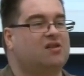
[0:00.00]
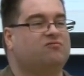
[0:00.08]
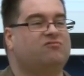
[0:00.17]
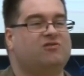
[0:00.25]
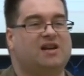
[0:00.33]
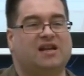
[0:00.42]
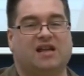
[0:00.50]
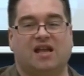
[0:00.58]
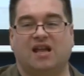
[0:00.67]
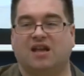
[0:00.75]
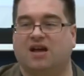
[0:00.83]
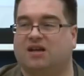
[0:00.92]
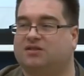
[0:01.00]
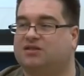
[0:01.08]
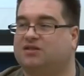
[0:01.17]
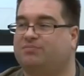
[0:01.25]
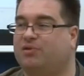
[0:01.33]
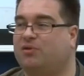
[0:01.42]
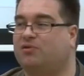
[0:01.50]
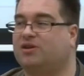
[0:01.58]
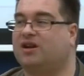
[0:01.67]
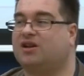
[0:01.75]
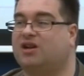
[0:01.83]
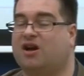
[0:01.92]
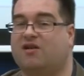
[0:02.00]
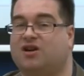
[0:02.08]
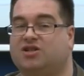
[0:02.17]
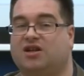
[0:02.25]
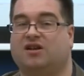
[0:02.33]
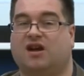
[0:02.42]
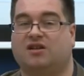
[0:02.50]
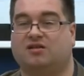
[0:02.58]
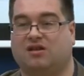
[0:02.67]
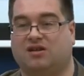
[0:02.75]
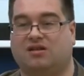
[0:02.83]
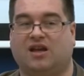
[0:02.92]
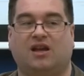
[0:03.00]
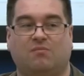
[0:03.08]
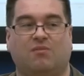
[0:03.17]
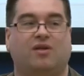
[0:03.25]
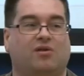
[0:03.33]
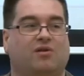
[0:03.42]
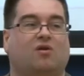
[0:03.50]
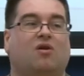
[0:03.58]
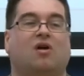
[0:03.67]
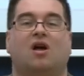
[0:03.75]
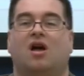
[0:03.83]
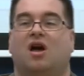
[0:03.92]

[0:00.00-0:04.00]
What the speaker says: Really support and encourage and get in with your